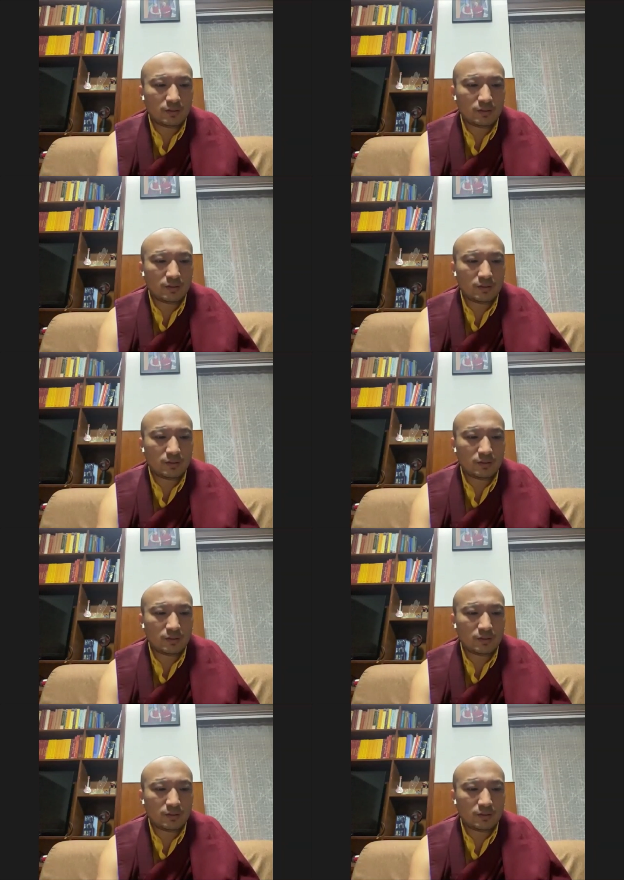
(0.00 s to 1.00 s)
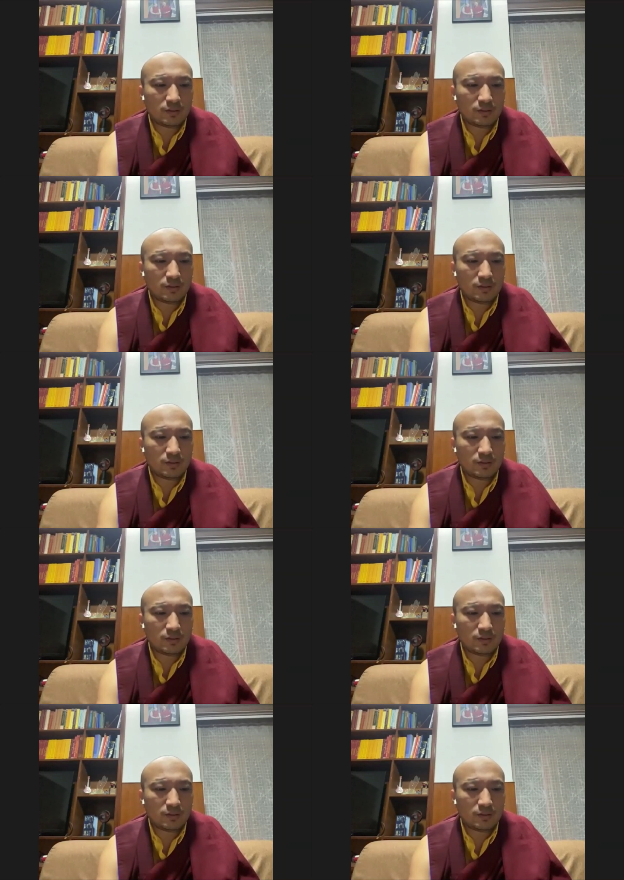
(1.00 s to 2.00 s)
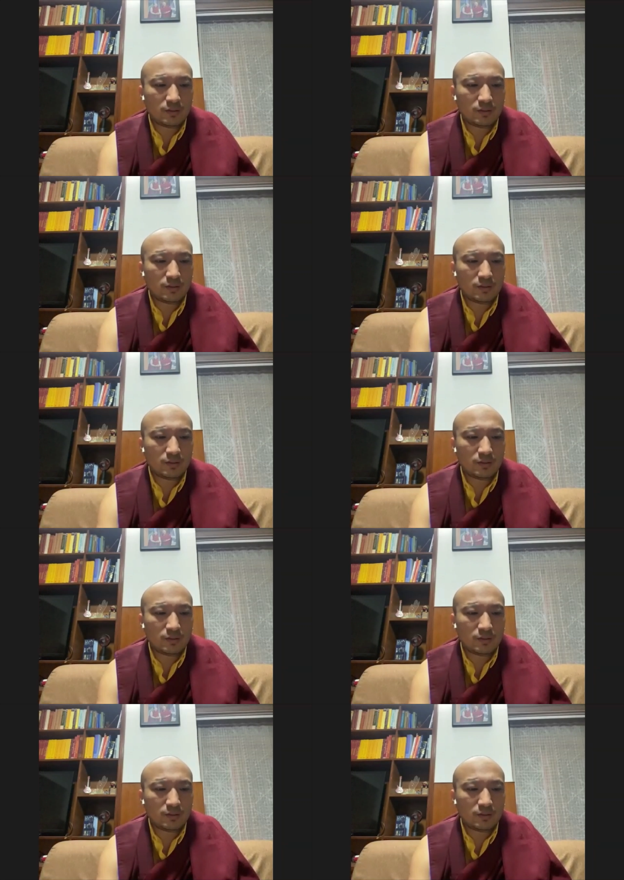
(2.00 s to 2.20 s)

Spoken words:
Nobody speaks.